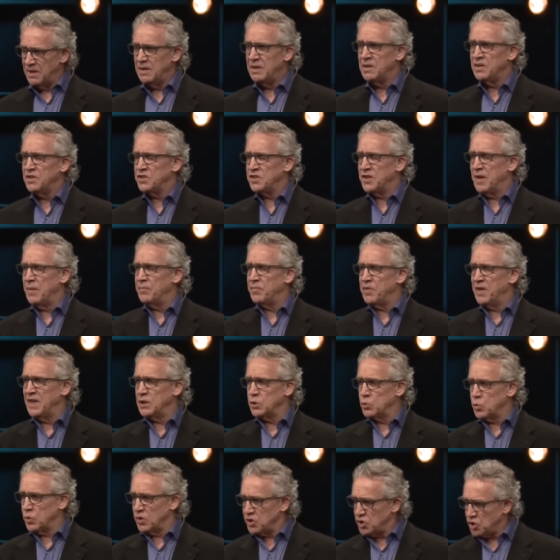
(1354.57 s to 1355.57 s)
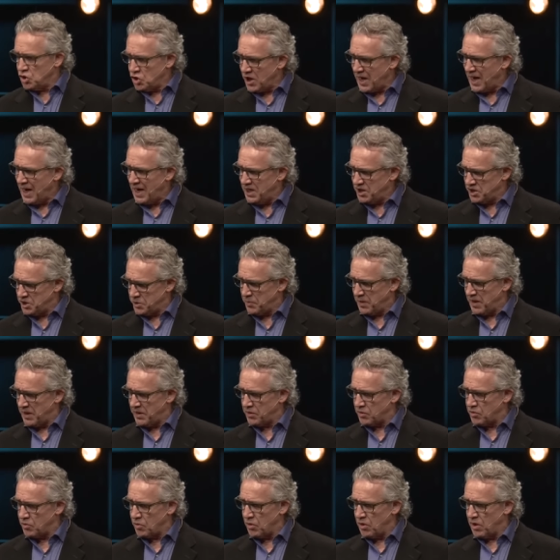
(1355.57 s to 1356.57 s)
Some things were changed by the
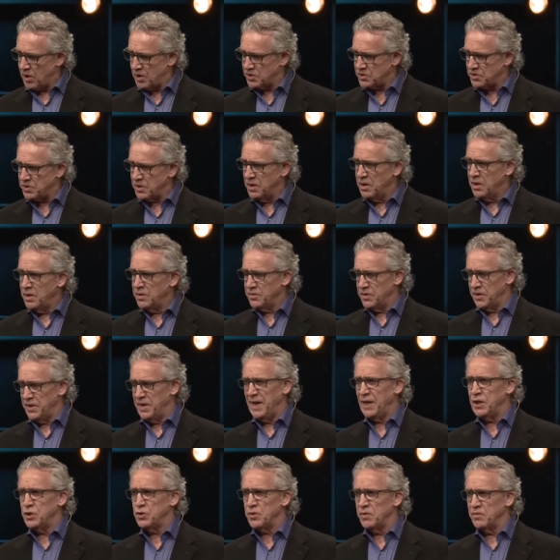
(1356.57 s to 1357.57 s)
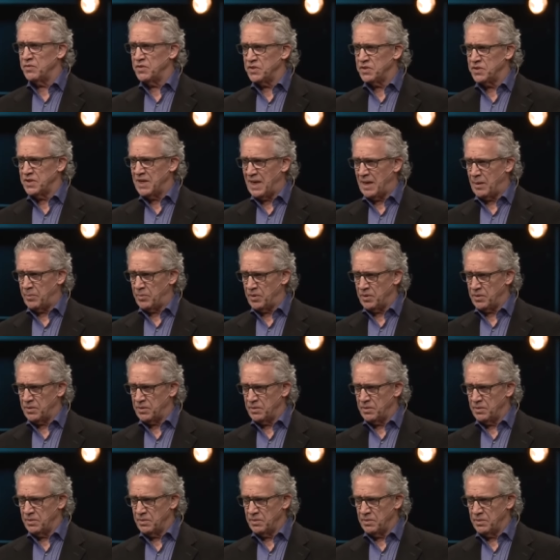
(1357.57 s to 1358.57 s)
cross, the nature of the Sabbath.
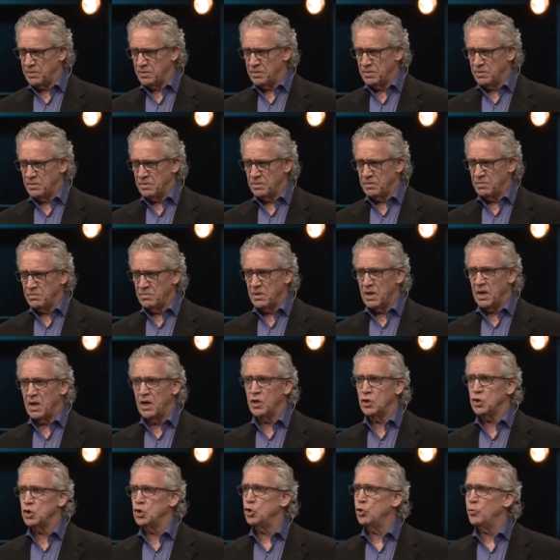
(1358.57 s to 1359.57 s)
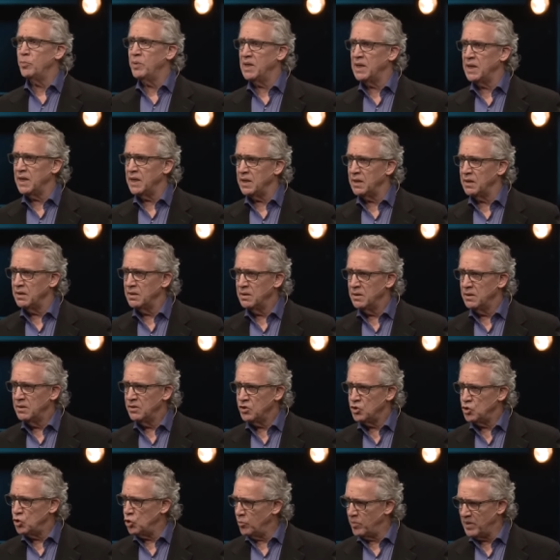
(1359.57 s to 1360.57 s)
Jubilee.
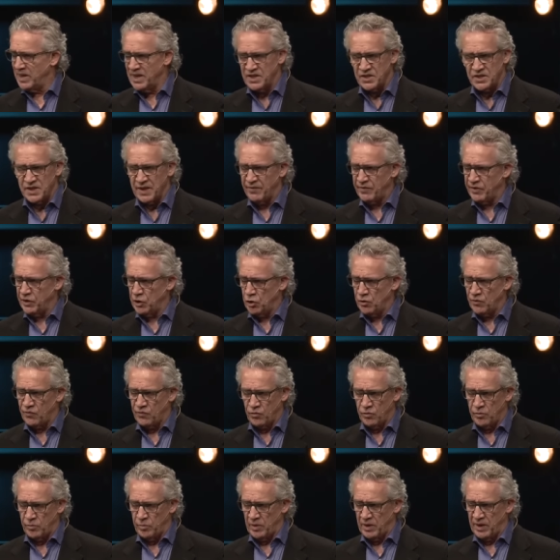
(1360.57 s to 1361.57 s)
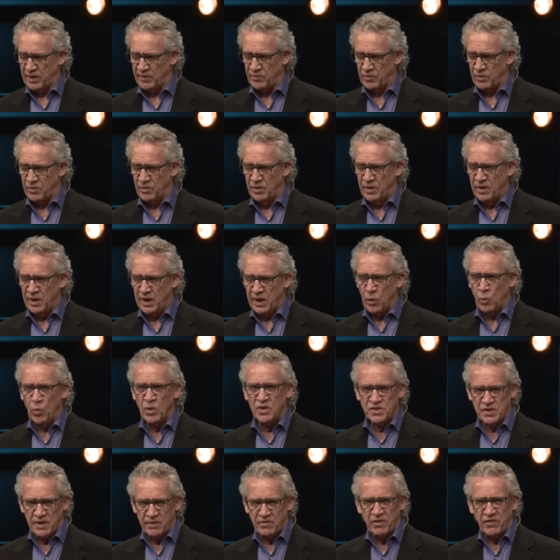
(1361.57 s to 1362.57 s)
Jubilee is every year for a believer. It
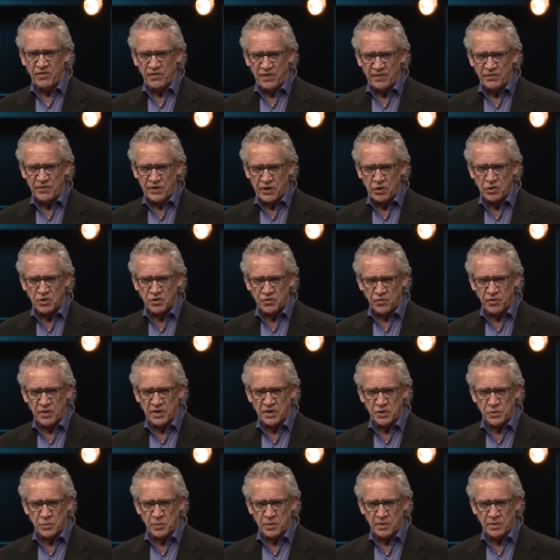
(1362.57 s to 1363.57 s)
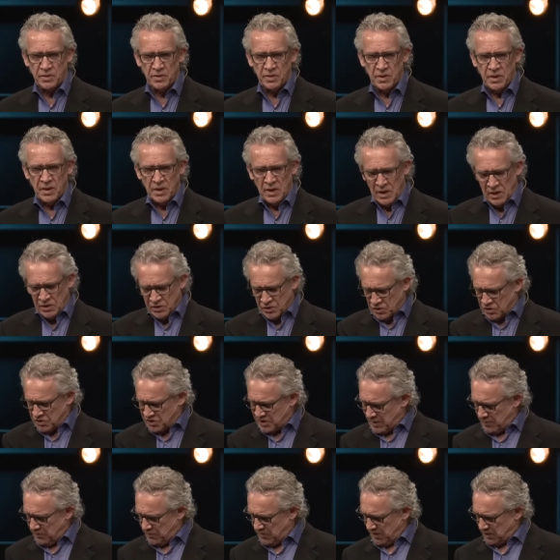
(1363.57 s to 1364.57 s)
was every 50 years for Israel. So
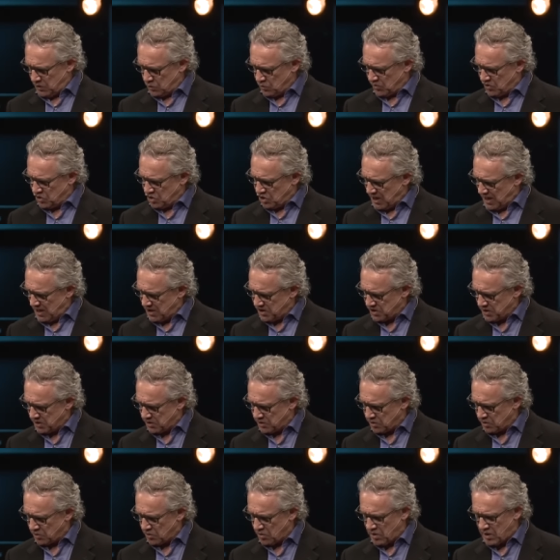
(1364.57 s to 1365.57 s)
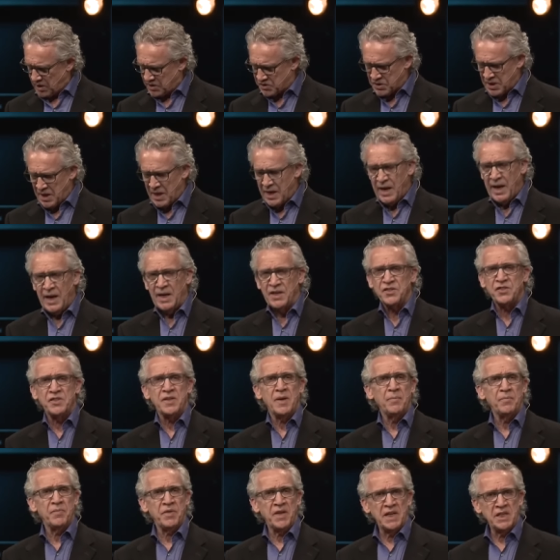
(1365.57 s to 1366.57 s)
some things were changed at the cross, and
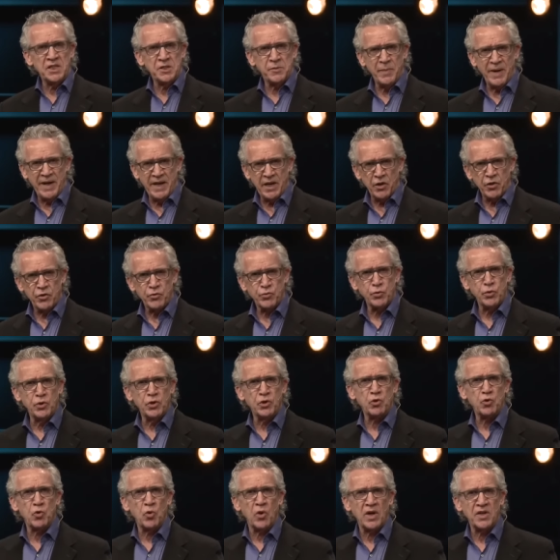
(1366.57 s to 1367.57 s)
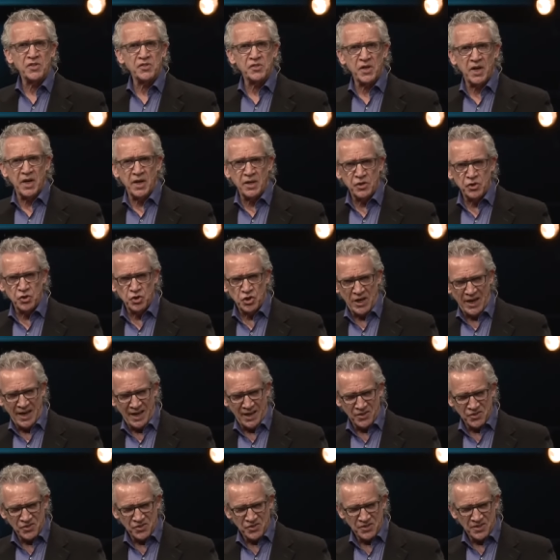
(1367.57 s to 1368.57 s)
some things made it through the cross
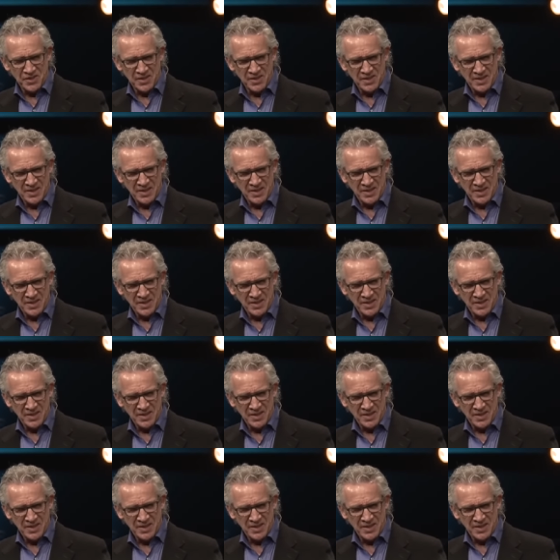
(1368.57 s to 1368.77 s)
unchanged.